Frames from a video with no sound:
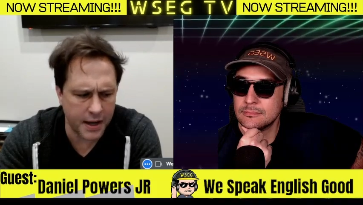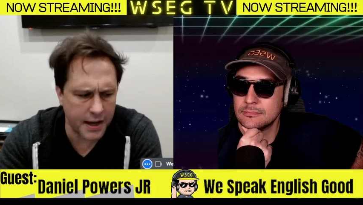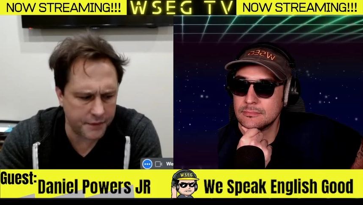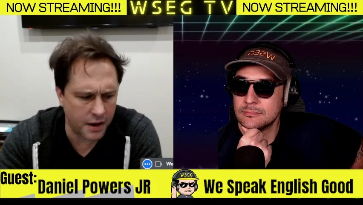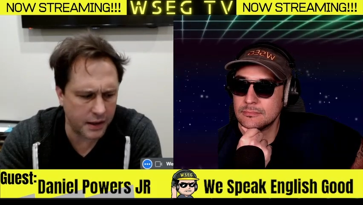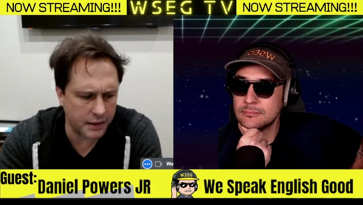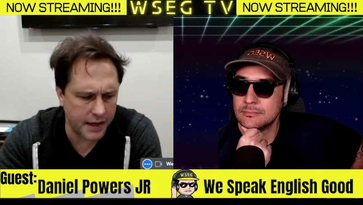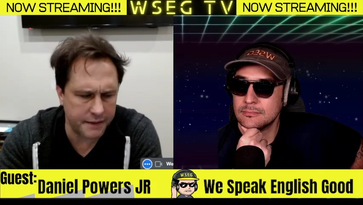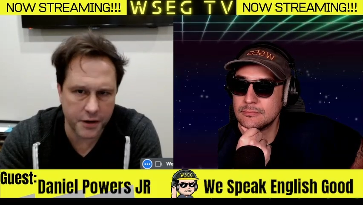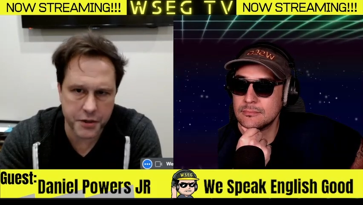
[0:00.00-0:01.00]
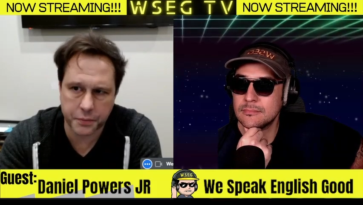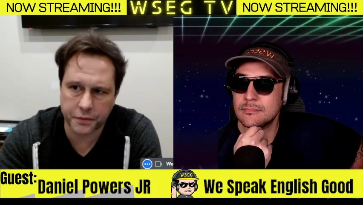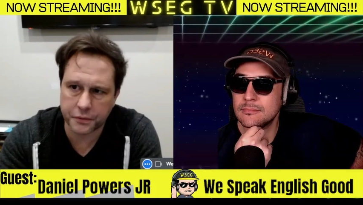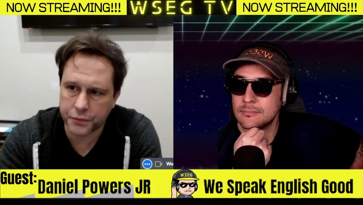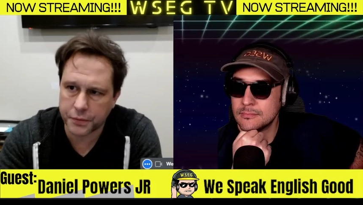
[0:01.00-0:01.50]
Speaker 1: kind of online virtual
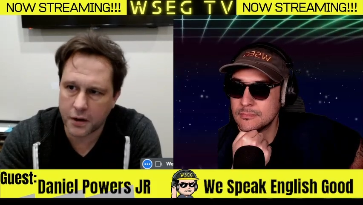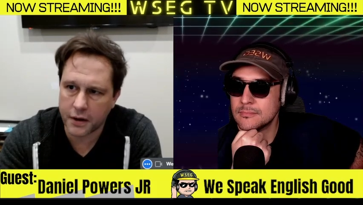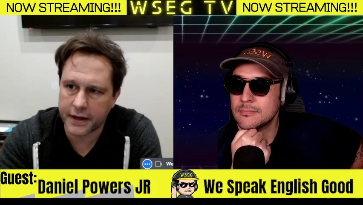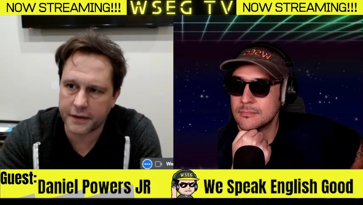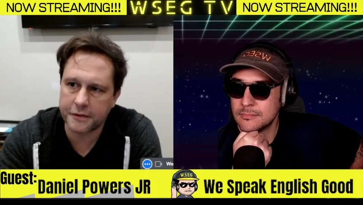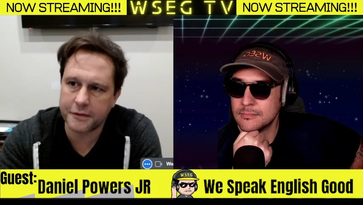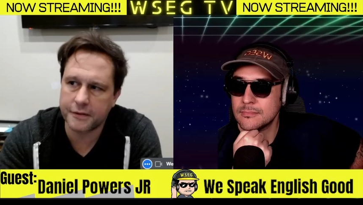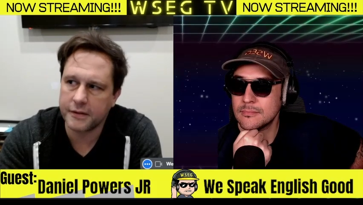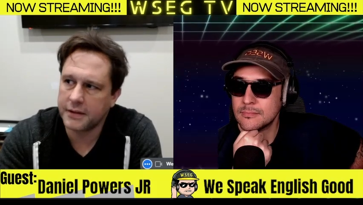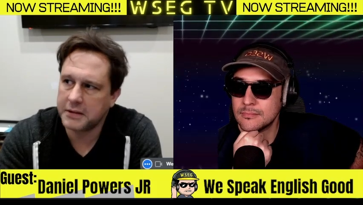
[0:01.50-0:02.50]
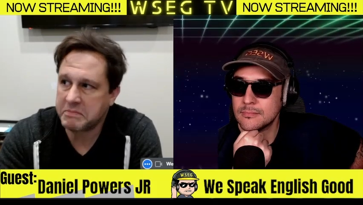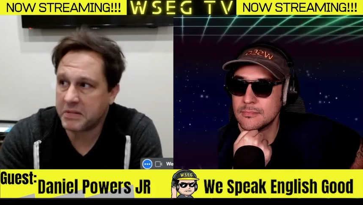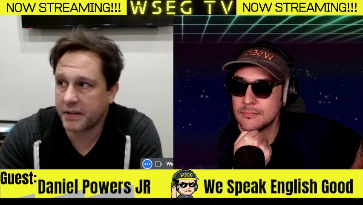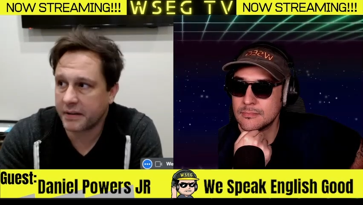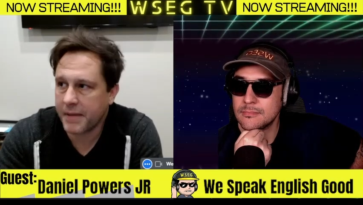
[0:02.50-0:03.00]
school markets.
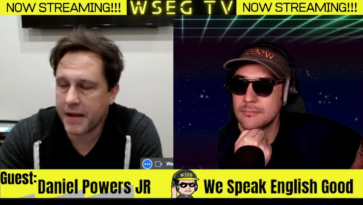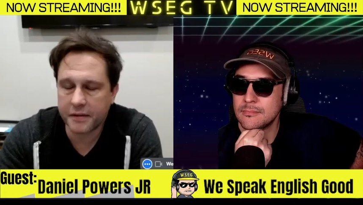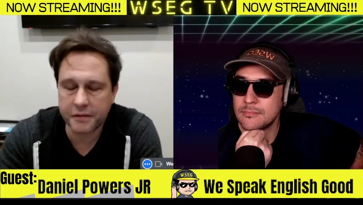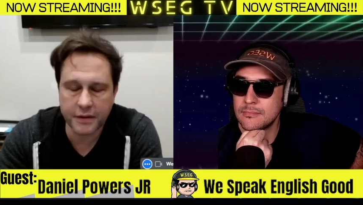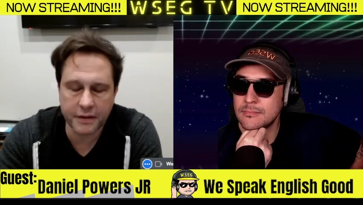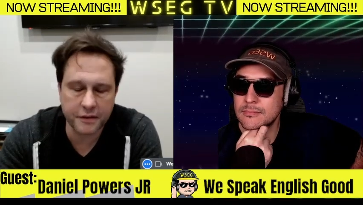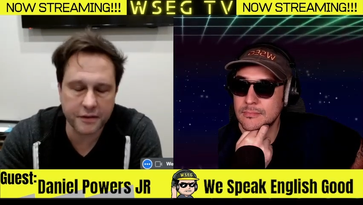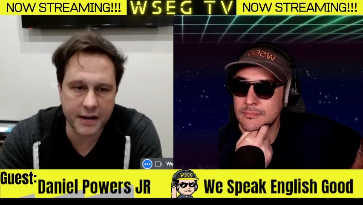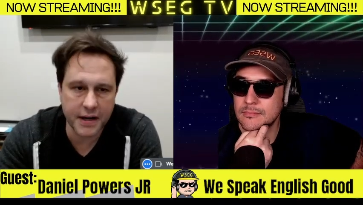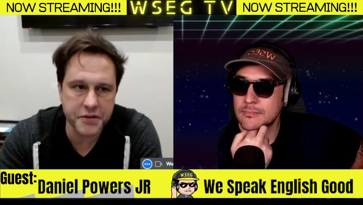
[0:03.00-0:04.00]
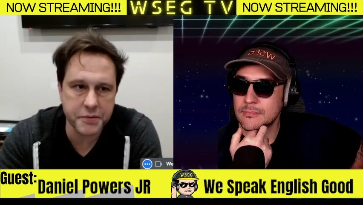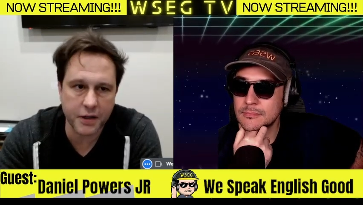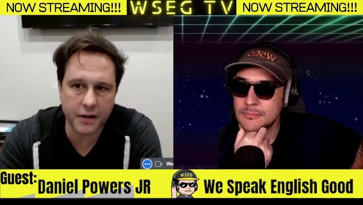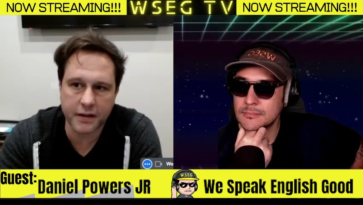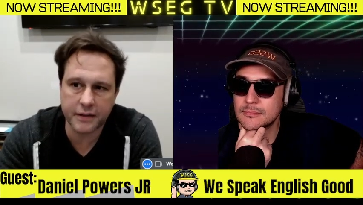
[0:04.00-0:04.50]
It's like, man, this could, this could actually
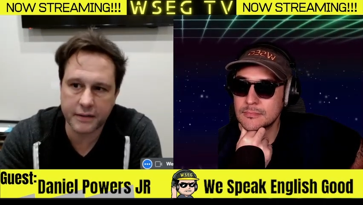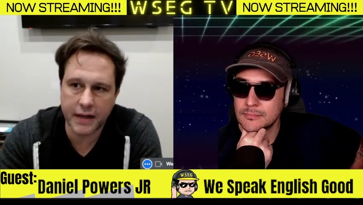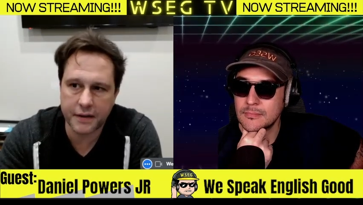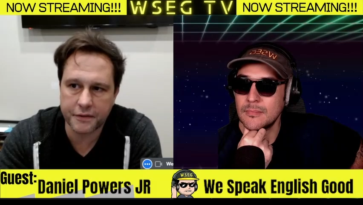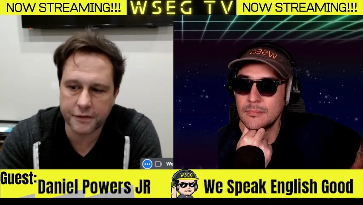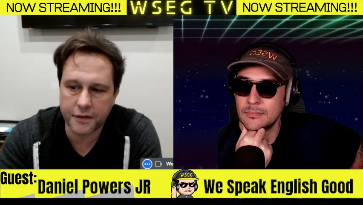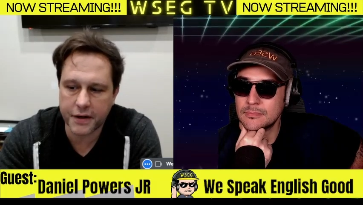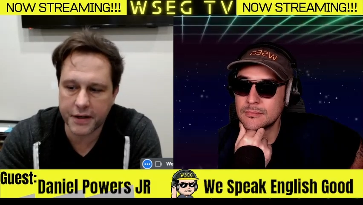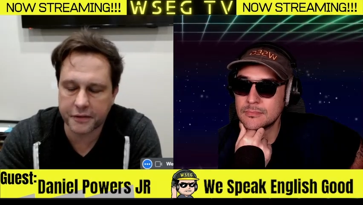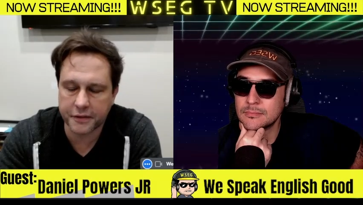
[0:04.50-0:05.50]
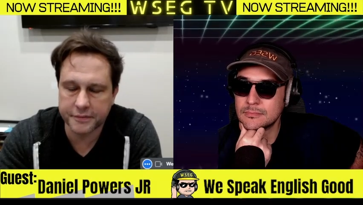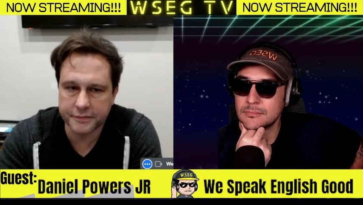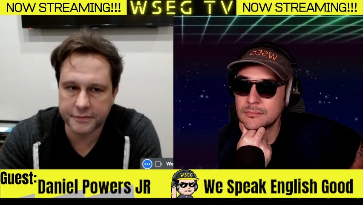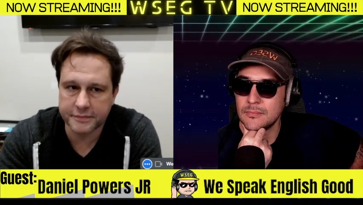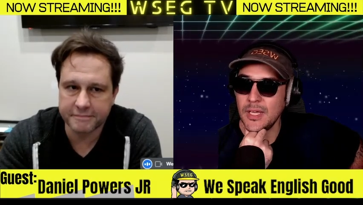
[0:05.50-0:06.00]
work, and so far it is.
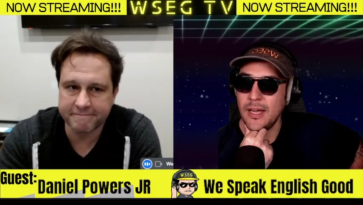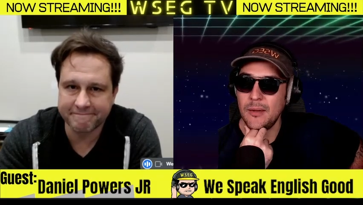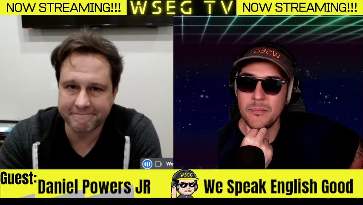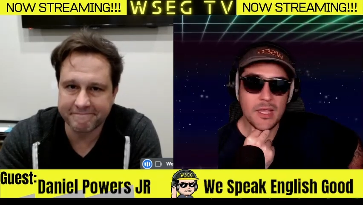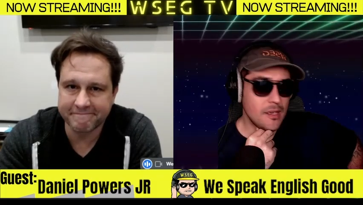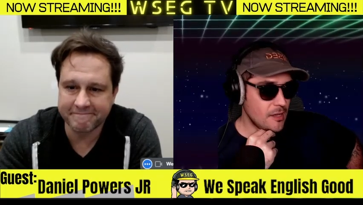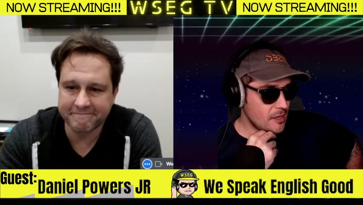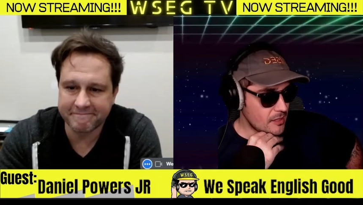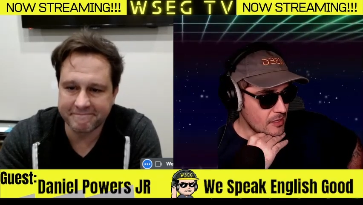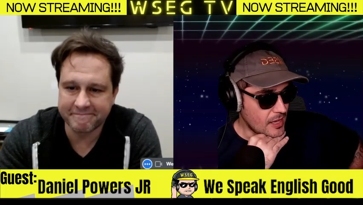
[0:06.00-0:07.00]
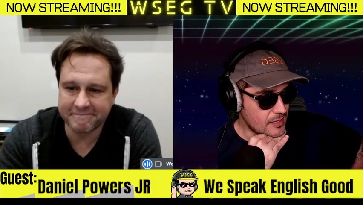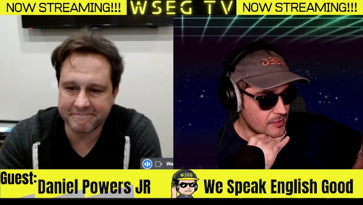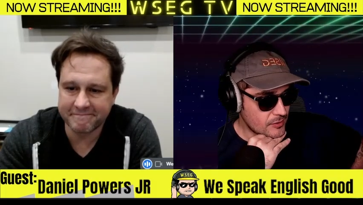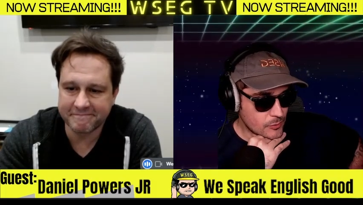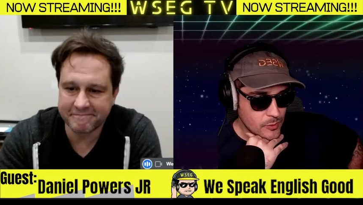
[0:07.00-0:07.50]
Speaker 2: Yeah, and then
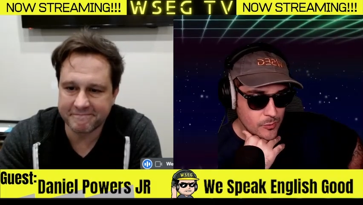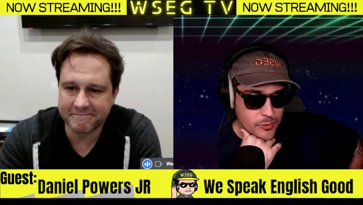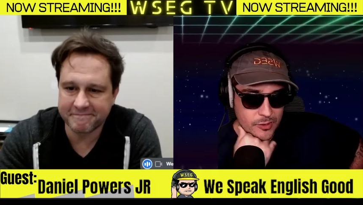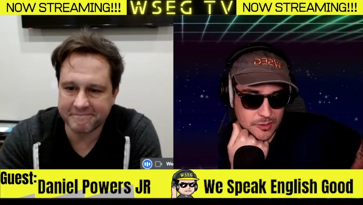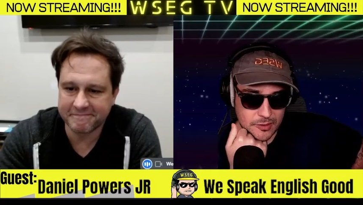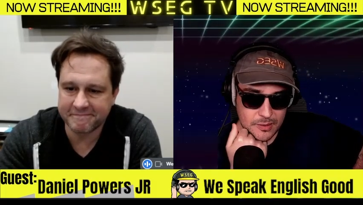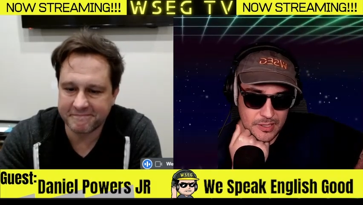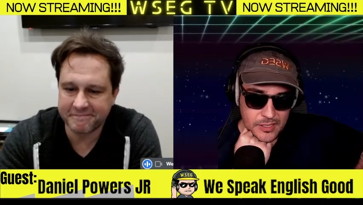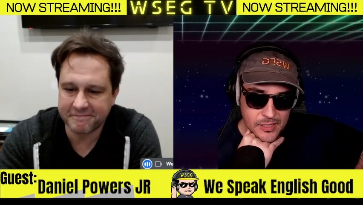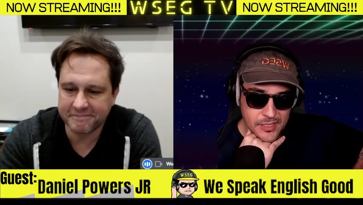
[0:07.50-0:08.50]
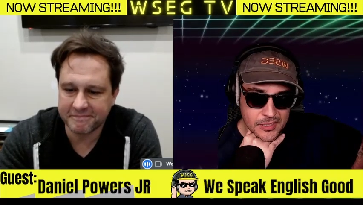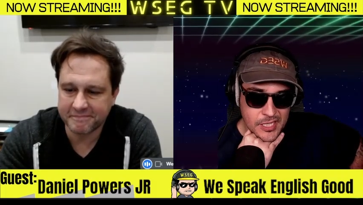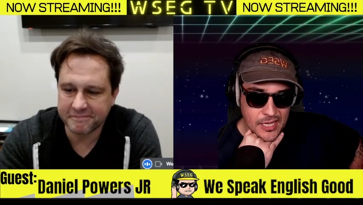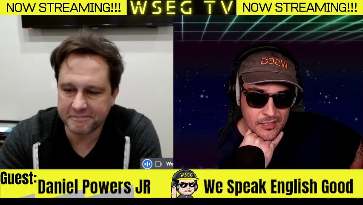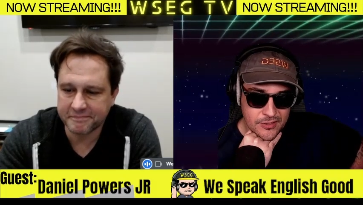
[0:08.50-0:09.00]
so what were the the
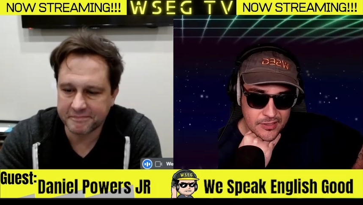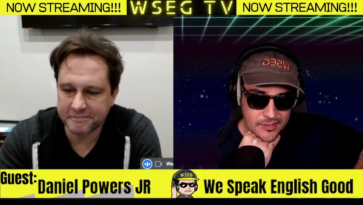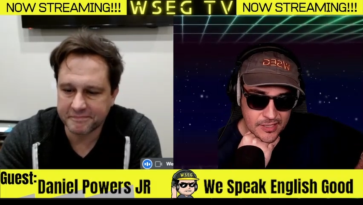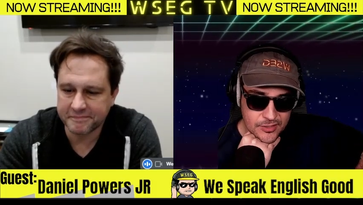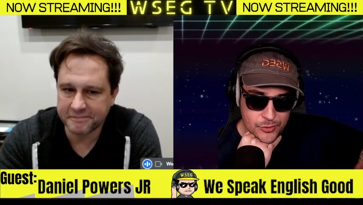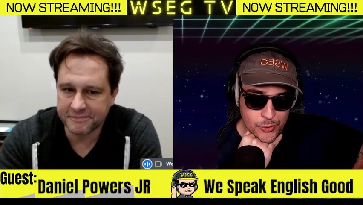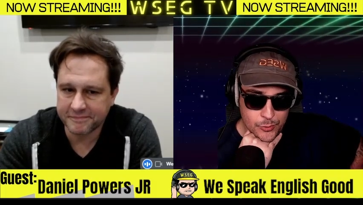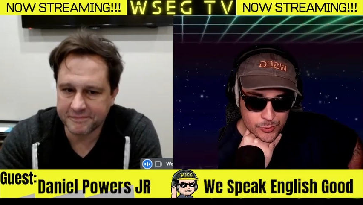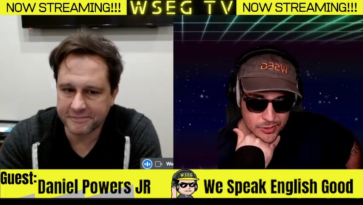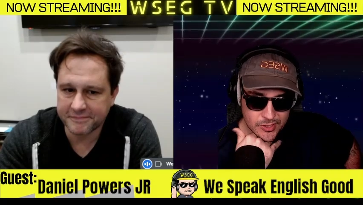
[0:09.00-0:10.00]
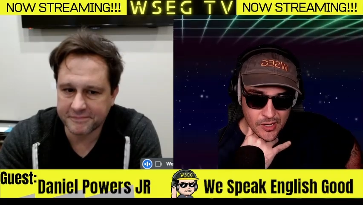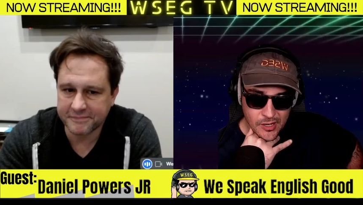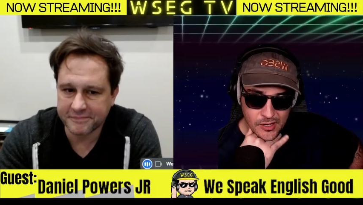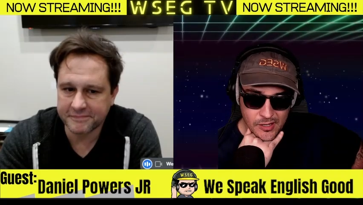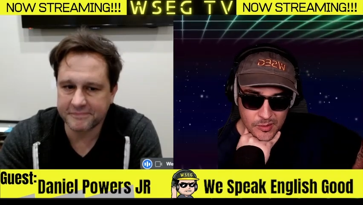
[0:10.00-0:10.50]
challenges that you
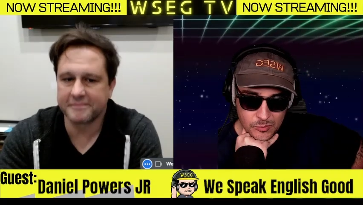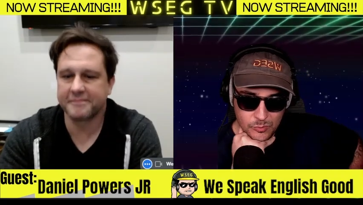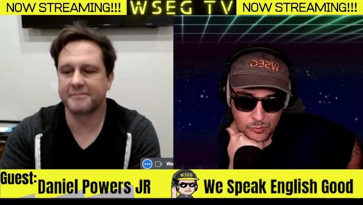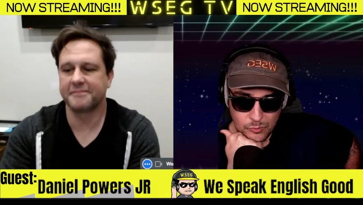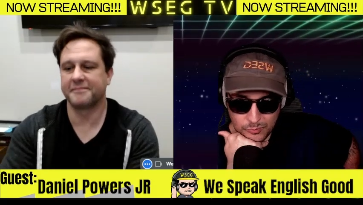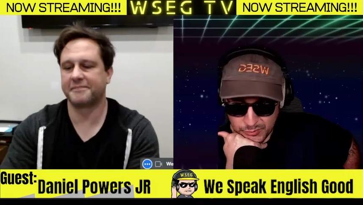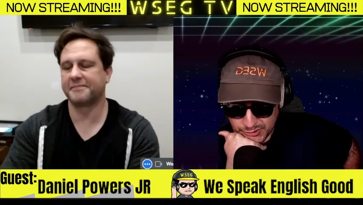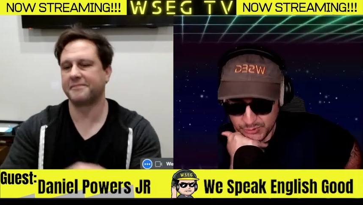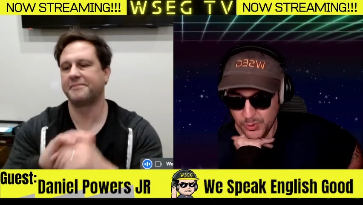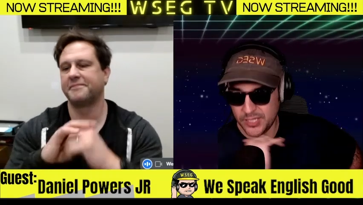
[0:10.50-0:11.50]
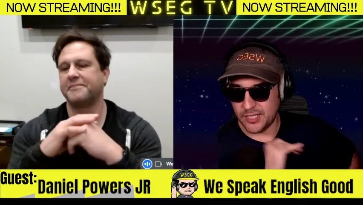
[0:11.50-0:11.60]
saw switching